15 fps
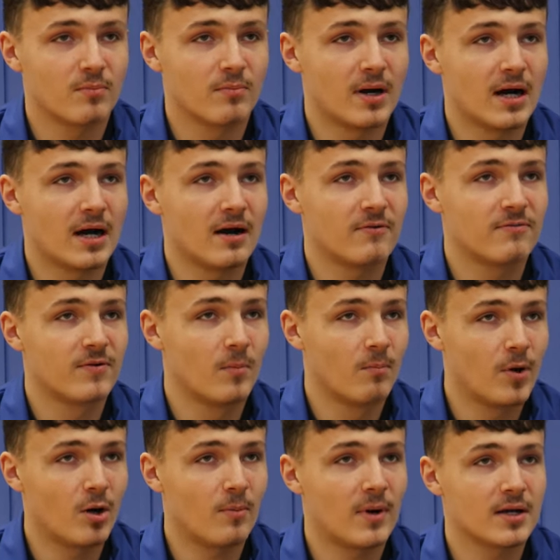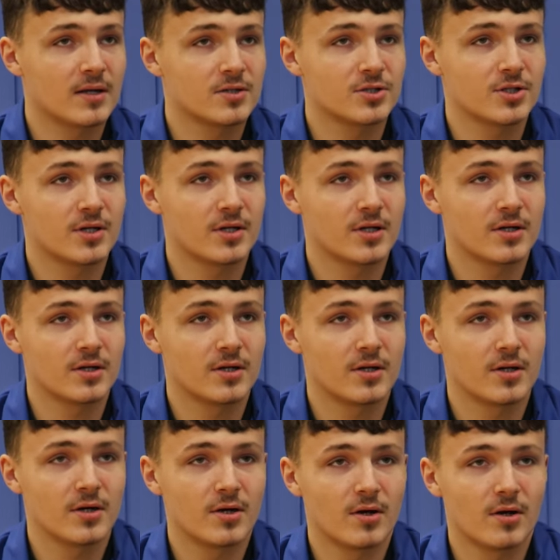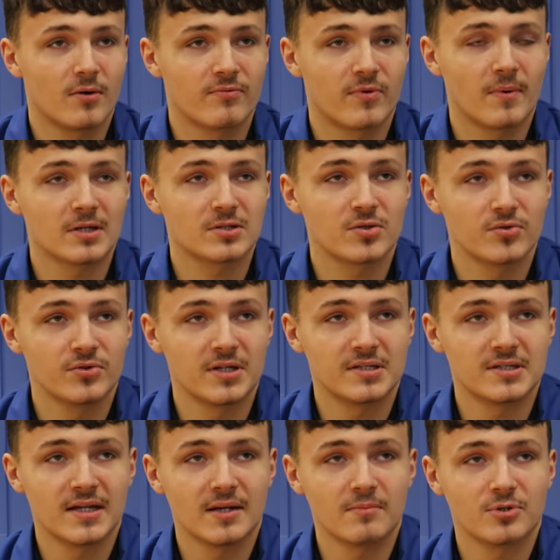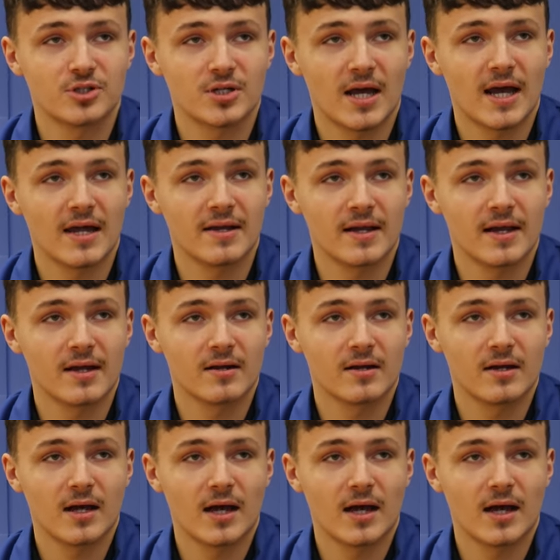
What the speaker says: My football manager for my Sunday team shared it,